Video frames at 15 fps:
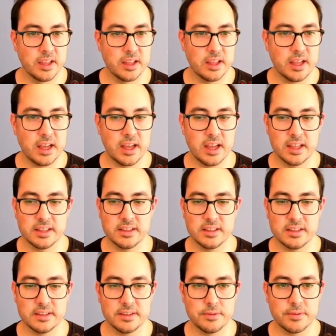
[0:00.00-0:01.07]

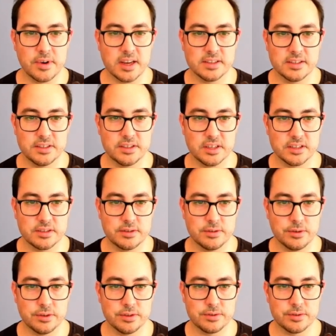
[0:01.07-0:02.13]
And the rest is just to
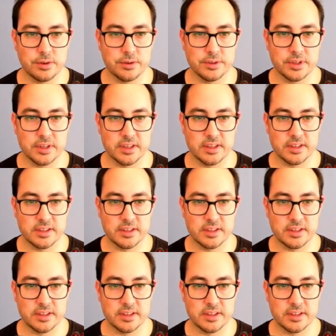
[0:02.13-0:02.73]
control the